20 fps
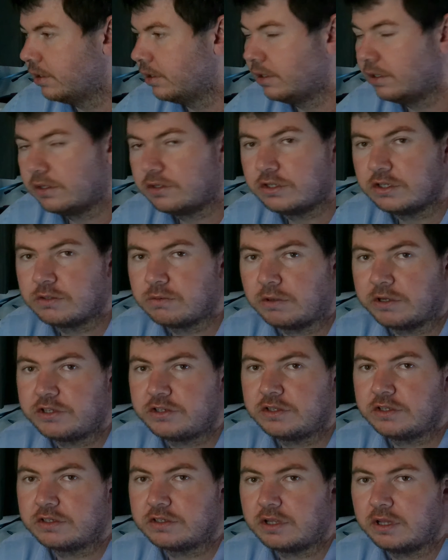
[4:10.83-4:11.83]
Just watch
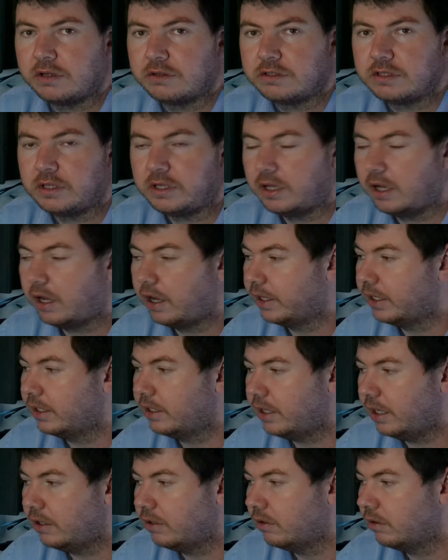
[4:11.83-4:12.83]
this closely. I
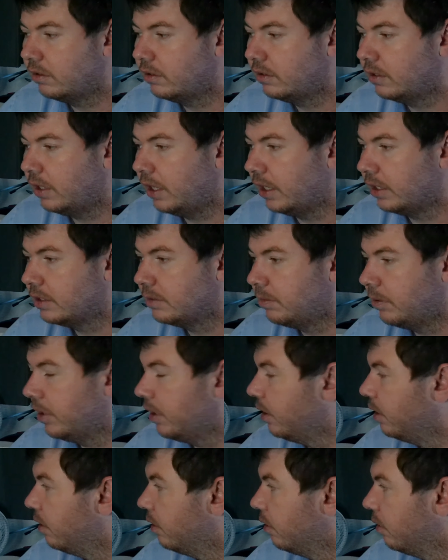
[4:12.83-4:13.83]
cannot
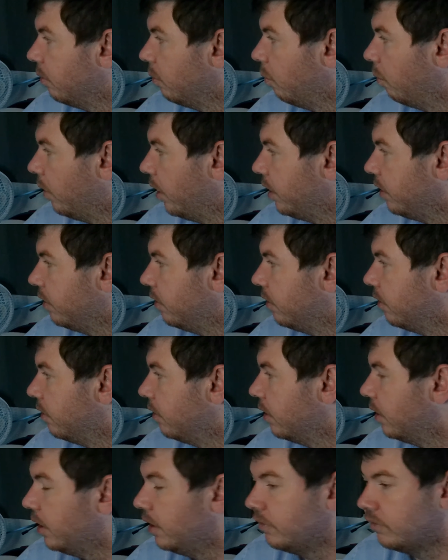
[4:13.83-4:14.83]
explain what
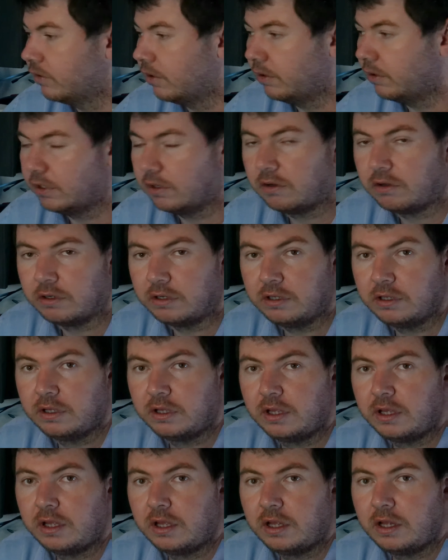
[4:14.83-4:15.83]
is going on.
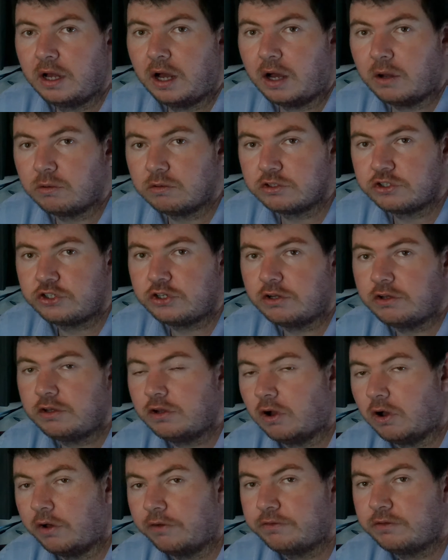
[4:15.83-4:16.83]
I will show you
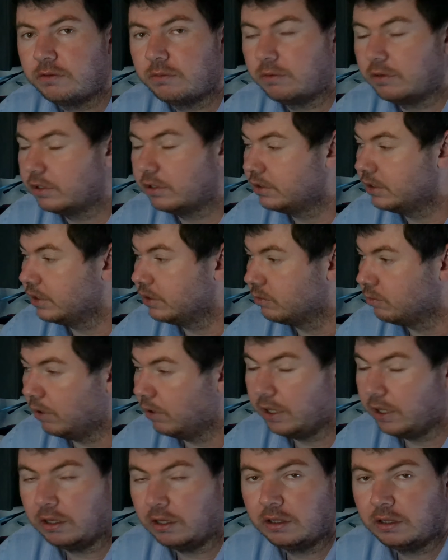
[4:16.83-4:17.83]
afterwards as
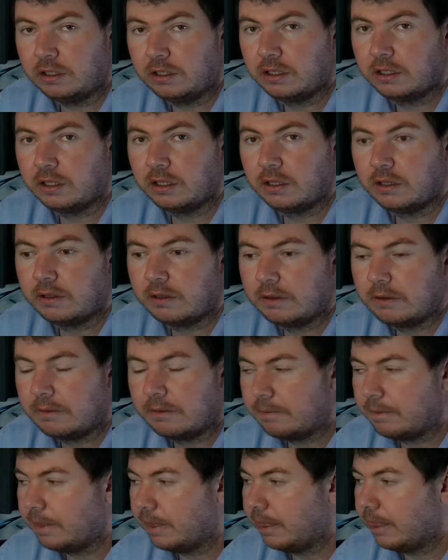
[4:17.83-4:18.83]
well
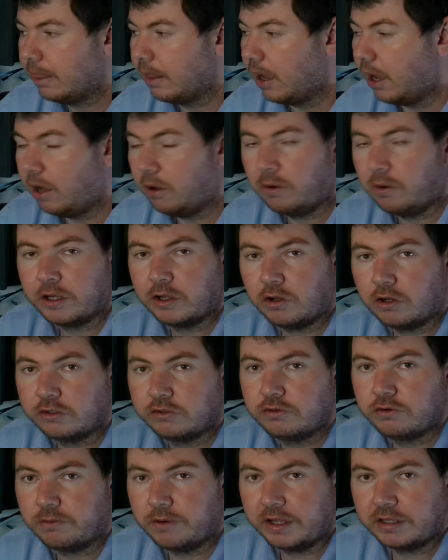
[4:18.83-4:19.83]
how I got to
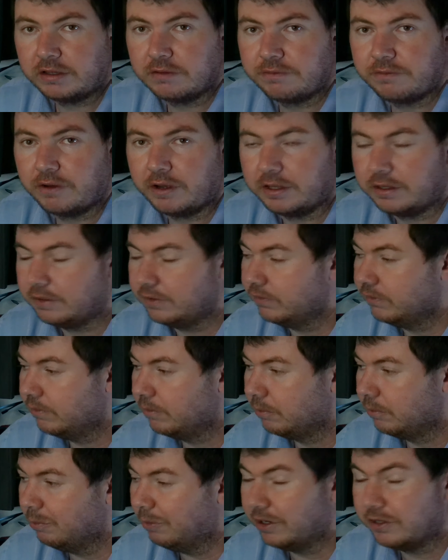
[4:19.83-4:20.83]
rectify this,
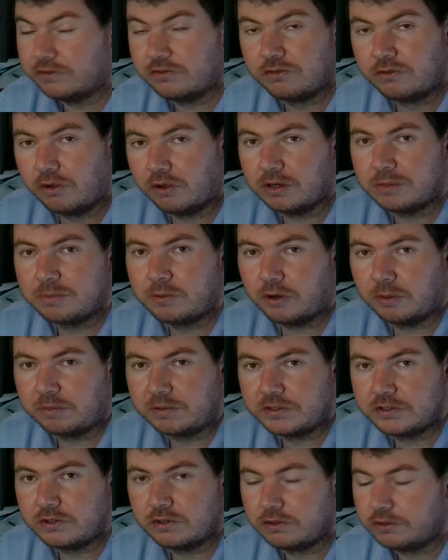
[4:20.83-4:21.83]
but it's not a proper
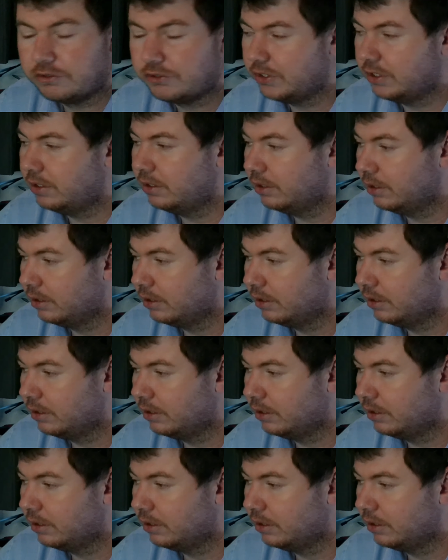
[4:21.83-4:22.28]
solution.